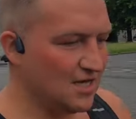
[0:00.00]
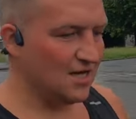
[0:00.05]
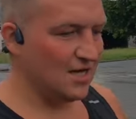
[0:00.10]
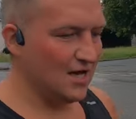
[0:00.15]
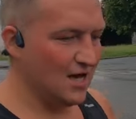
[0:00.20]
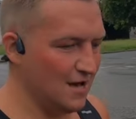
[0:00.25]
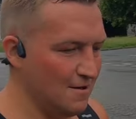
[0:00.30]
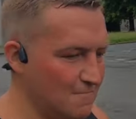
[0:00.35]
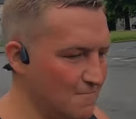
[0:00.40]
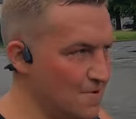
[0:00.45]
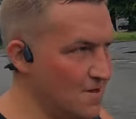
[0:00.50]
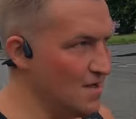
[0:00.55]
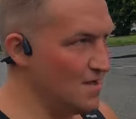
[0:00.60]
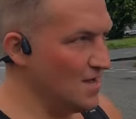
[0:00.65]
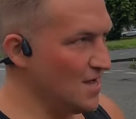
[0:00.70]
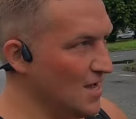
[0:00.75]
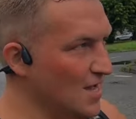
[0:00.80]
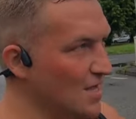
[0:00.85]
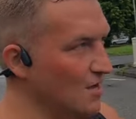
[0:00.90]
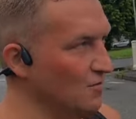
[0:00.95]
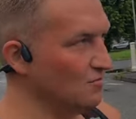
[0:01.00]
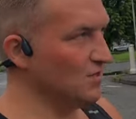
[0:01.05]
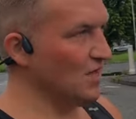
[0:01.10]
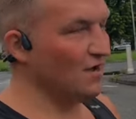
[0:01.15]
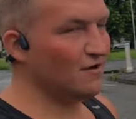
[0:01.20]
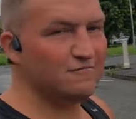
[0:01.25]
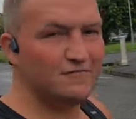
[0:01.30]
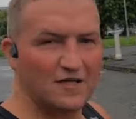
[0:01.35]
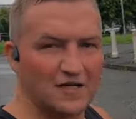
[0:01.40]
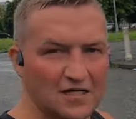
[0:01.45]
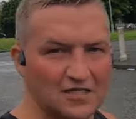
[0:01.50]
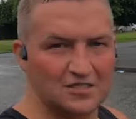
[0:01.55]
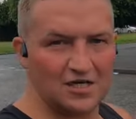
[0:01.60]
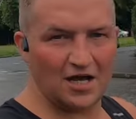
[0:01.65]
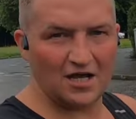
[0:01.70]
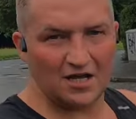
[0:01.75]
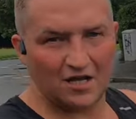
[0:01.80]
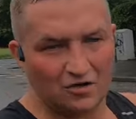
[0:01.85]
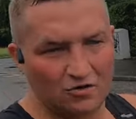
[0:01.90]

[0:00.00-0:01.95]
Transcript: Um, I'll definitely try and